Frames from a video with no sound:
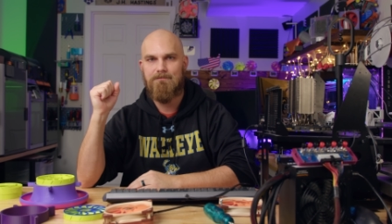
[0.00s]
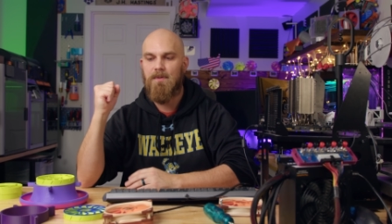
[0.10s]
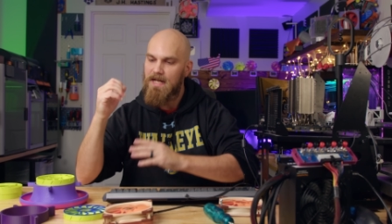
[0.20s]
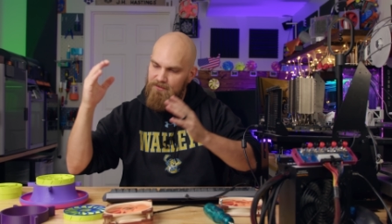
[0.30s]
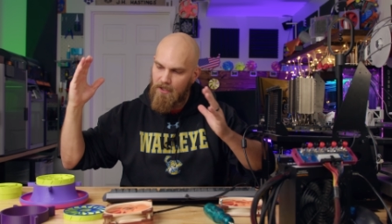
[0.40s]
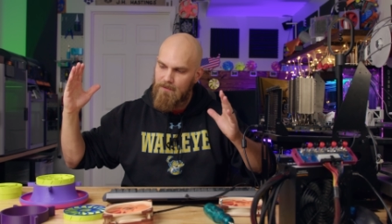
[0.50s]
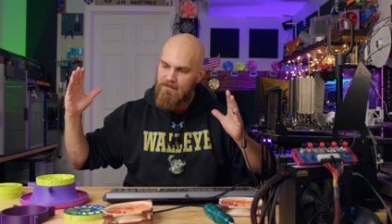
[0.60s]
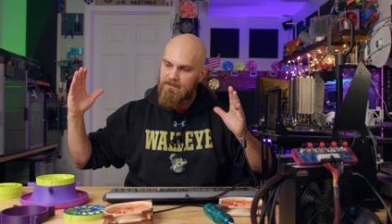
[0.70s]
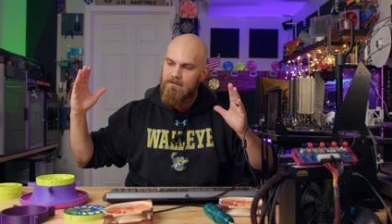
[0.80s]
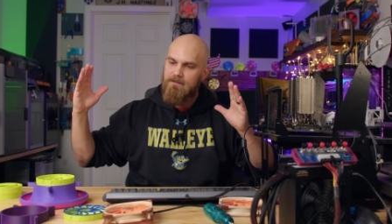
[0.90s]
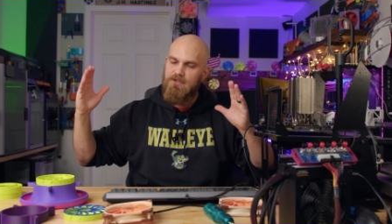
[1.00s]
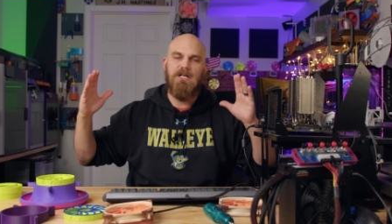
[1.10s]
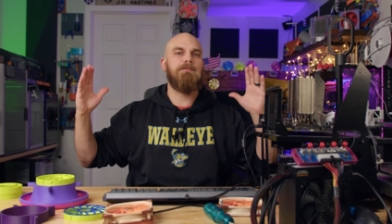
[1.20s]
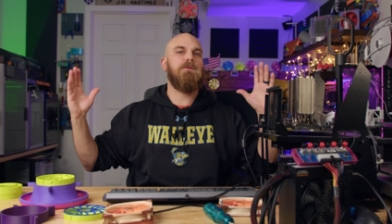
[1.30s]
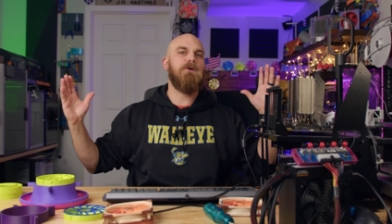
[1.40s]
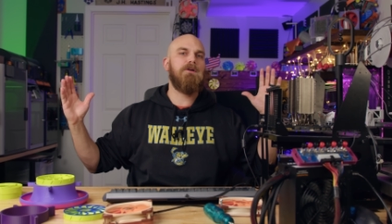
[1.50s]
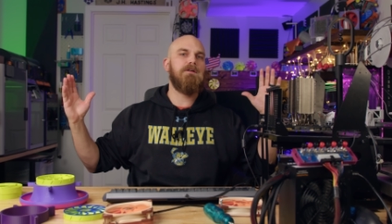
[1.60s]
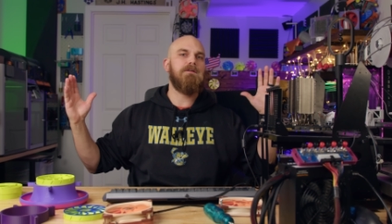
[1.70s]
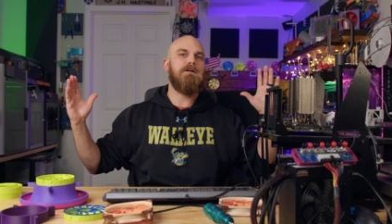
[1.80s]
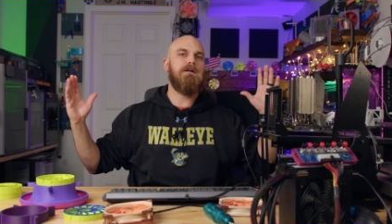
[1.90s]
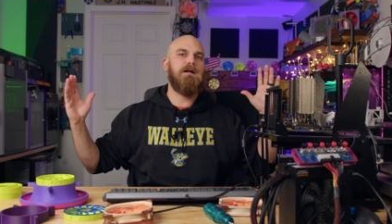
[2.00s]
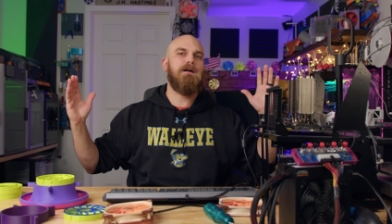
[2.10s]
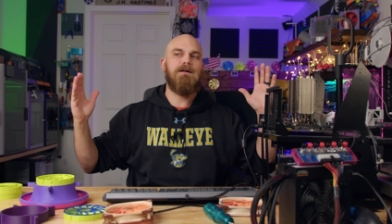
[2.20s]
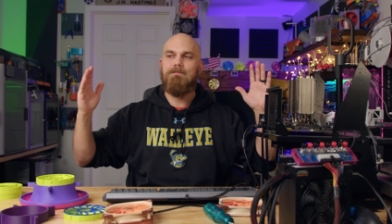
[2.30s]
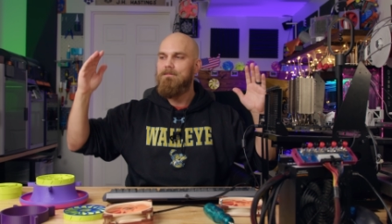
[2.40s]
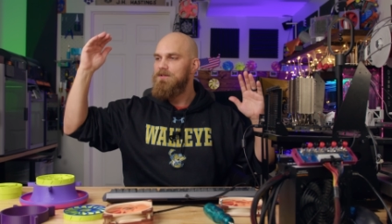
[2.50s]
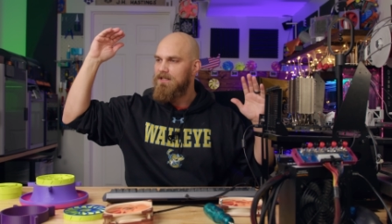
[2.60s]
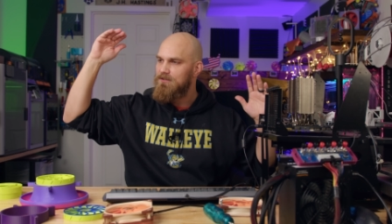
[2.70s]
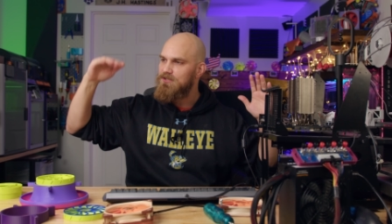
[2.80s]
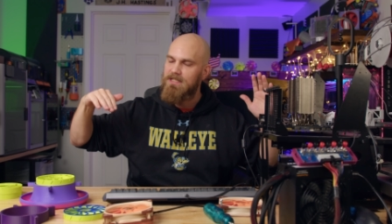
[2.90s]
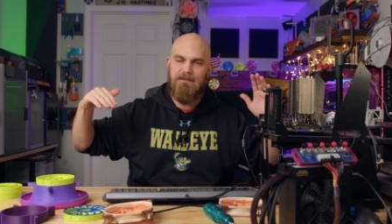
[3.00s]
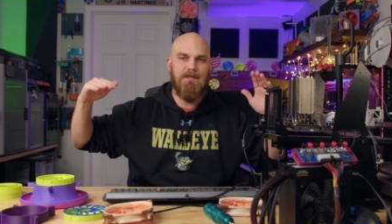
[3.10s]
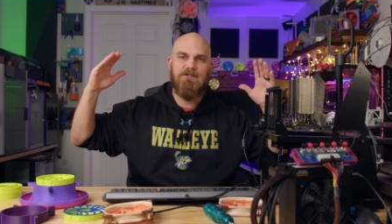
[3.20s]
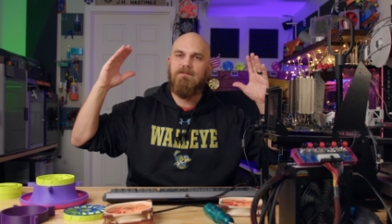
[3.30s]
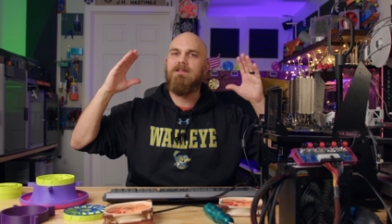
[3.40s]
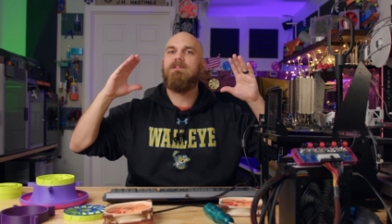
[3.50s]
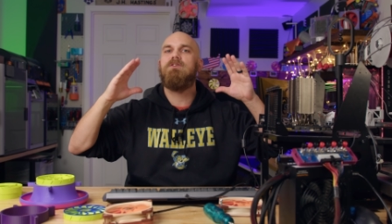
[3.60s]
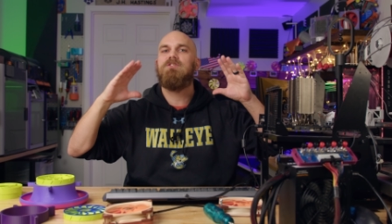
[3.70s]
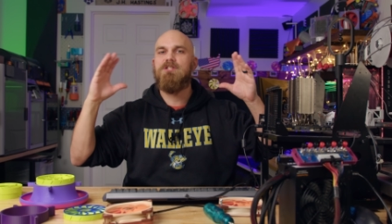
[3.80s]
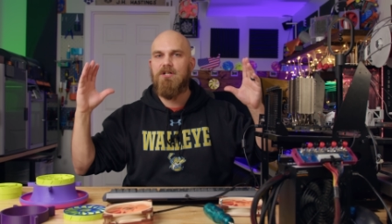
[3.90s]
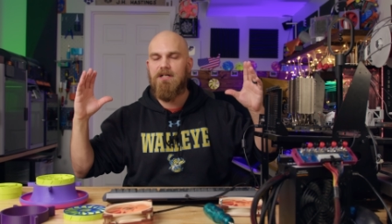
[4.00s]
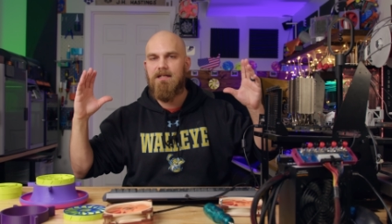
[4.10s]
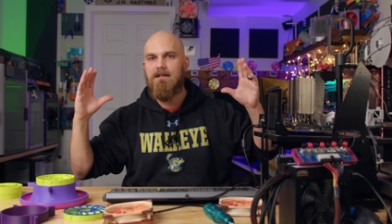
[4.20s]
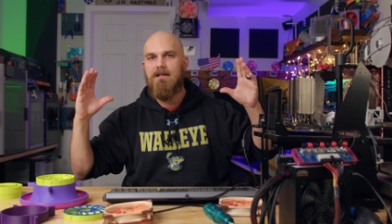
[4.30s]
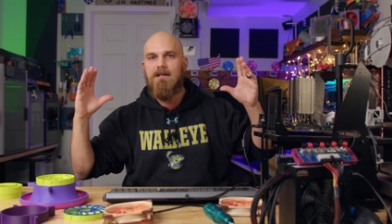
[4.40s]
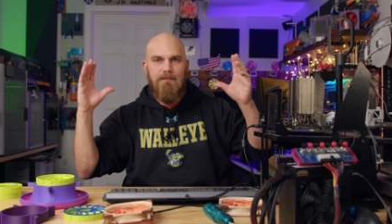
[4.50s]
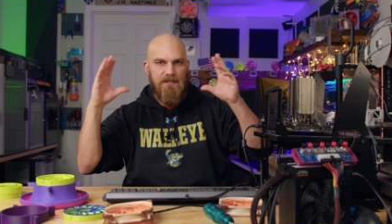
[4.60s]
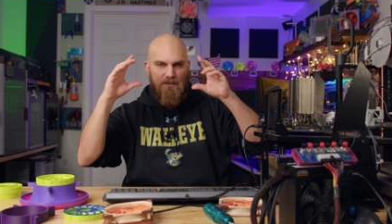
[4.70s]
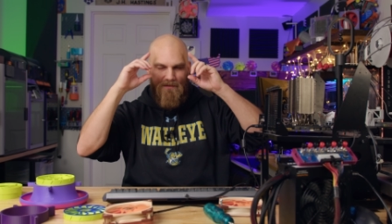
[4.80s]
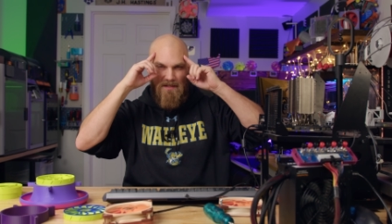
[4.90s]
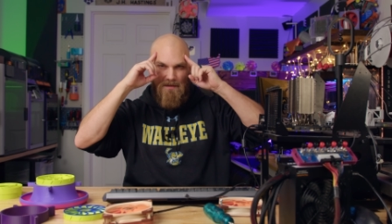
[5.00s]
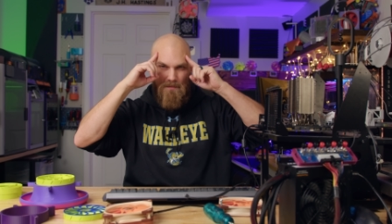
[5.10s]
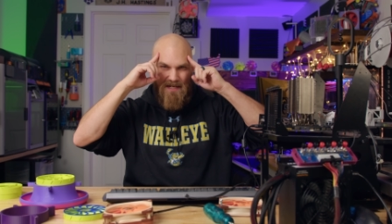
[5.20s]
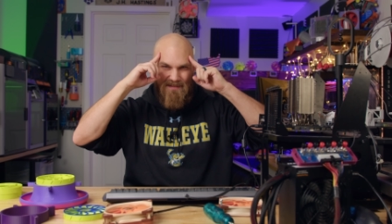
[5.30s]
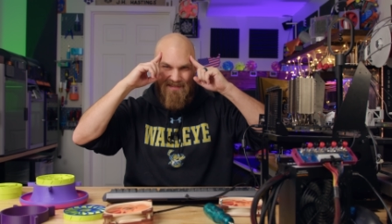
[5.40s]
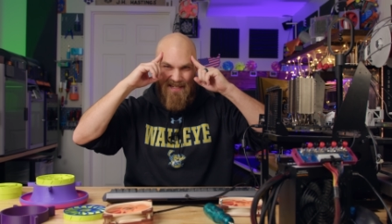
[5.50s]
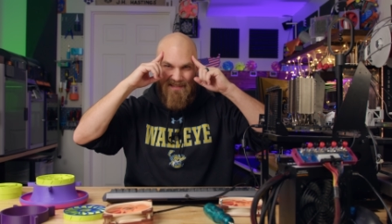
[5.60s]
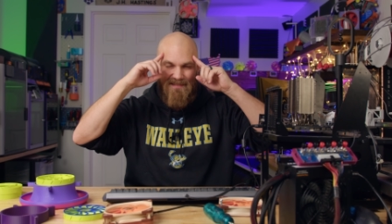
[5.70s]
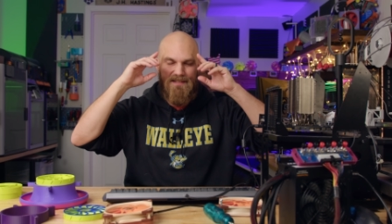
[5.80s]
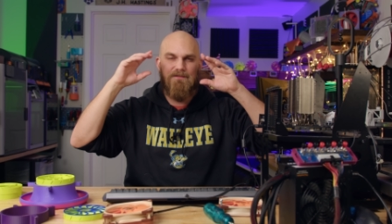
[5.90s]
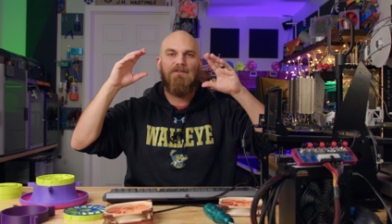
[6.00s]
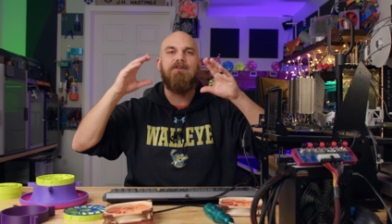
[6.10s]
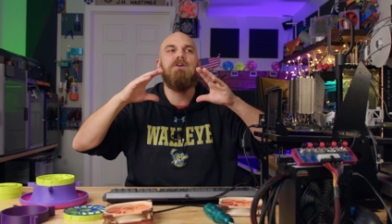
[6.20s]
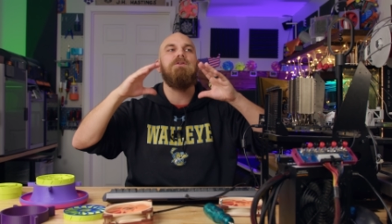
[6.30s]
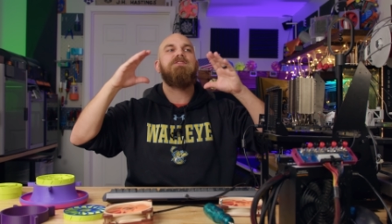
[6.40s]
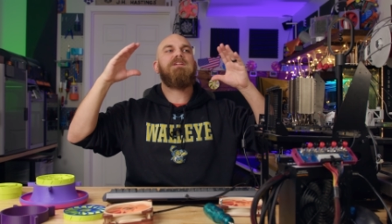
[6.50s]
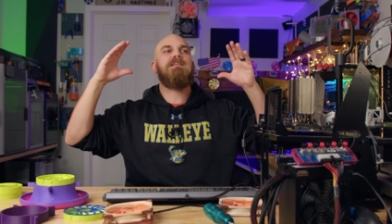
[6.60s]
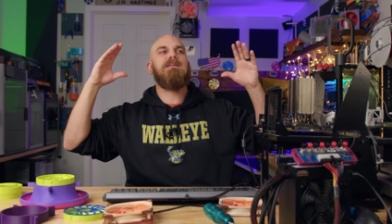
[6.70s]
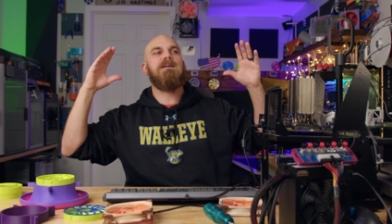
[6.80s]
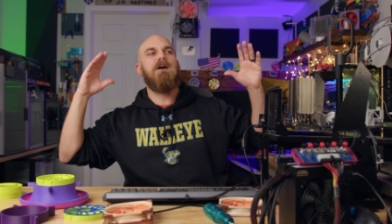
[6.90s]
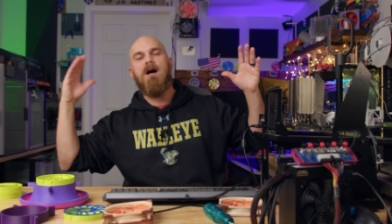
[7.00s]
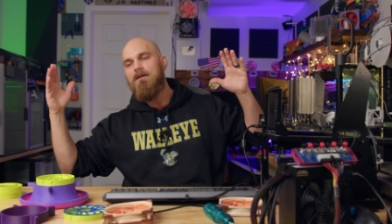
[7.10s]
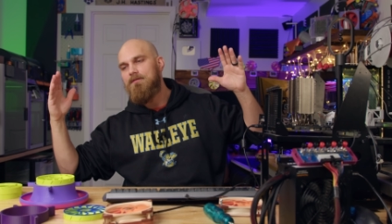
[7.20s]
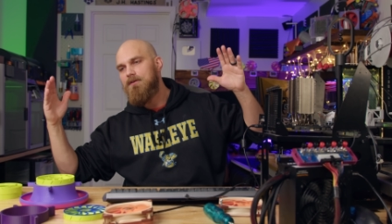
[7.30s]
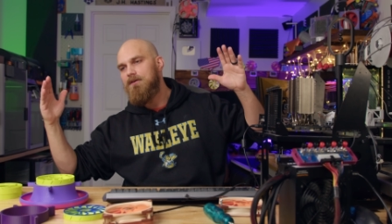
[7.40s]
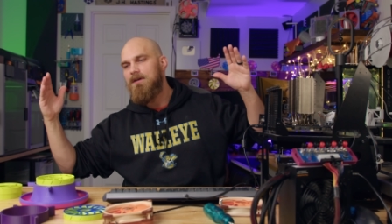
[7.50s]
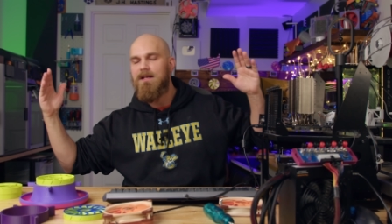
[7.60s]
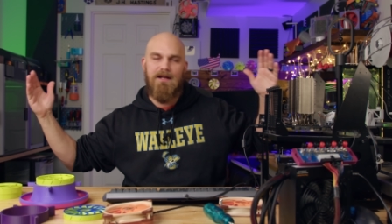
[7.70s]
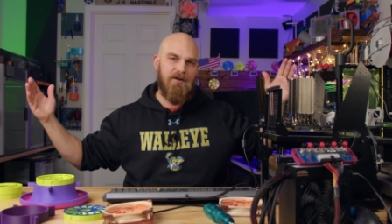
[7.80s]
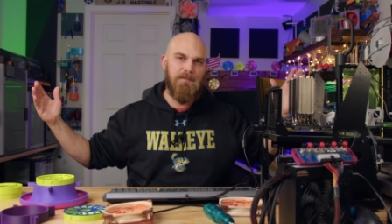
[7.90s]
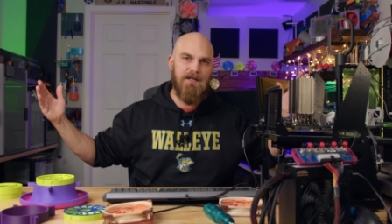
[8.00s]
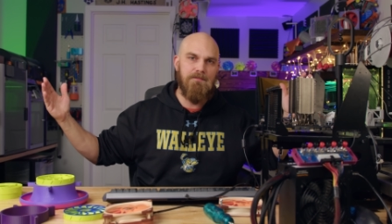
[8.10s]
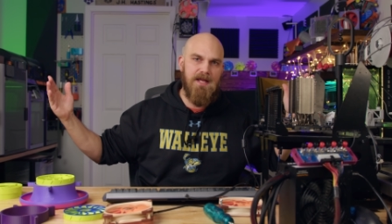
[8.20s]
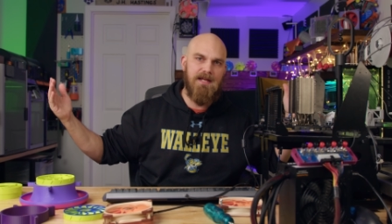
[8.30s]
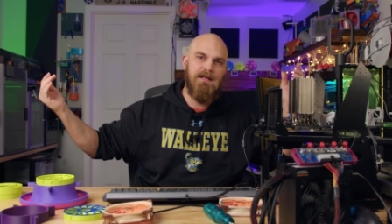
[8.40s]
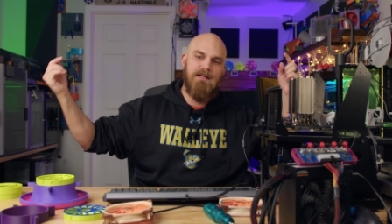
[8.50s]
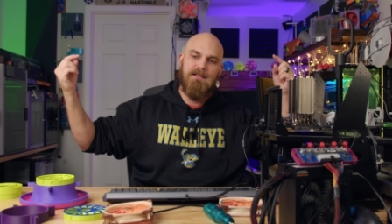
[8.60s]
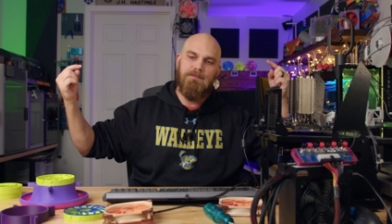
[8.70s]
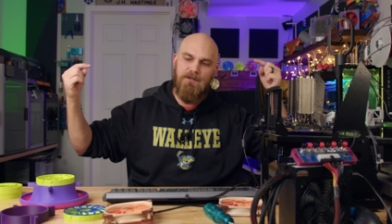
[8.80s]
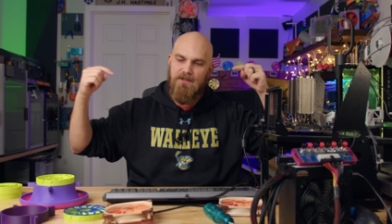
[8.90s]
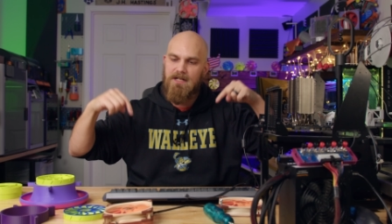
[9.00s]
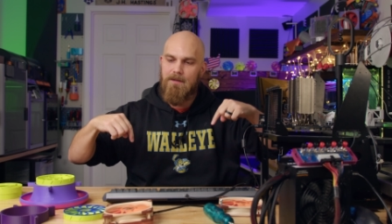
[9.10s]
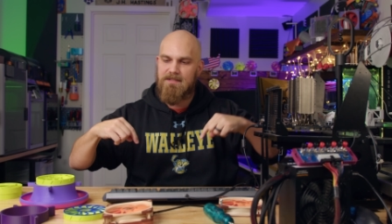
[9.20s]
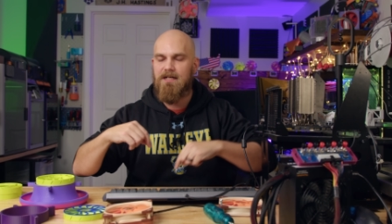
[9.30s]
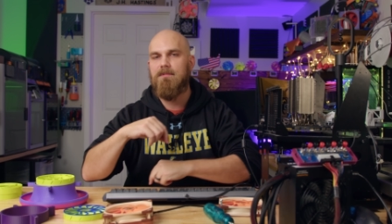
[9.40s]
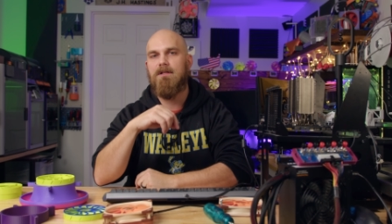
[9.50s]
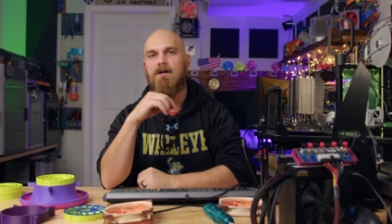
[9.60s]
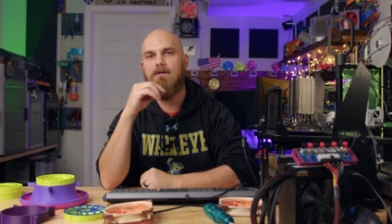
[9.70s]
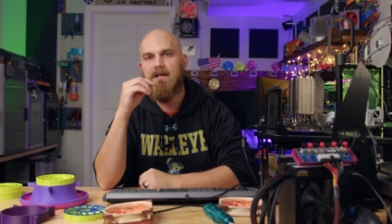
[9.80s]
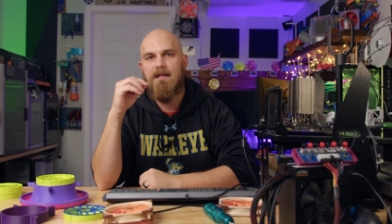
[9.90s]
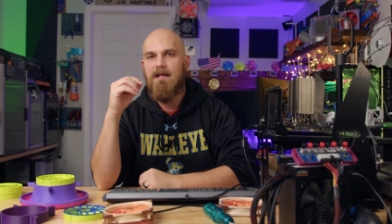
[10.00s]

But as always, check my work, um, check the sheet, make sure everything looks good, make sure everything makes sense. And if you notice anything off or an error being made, let me know in the comments down below.